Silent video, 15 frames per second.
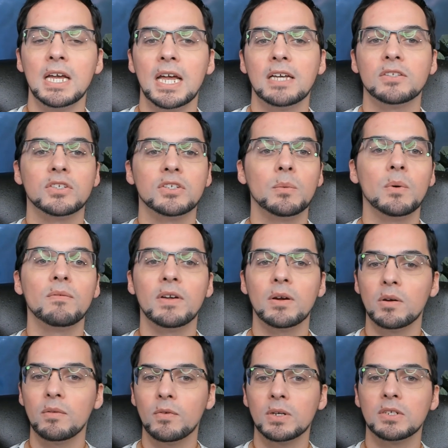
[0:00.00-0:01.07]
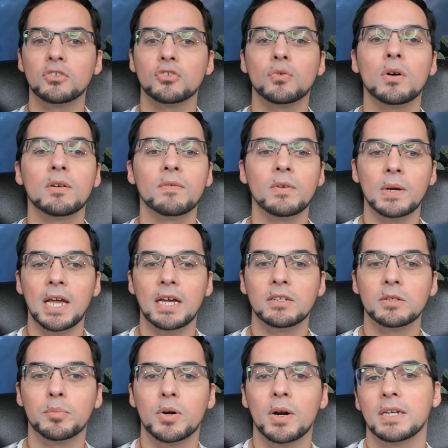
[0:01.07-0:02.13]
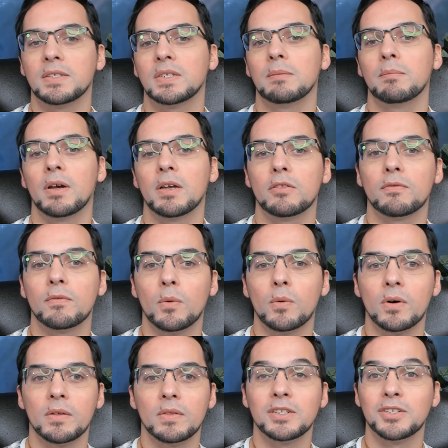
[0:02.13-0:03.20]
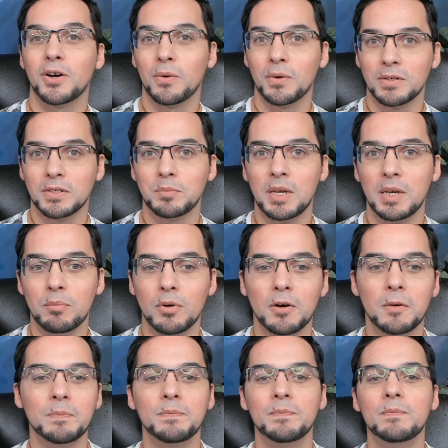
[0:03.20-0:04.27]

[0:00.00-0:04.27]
And so a very, very strong, very enterprising month for the Taurus people.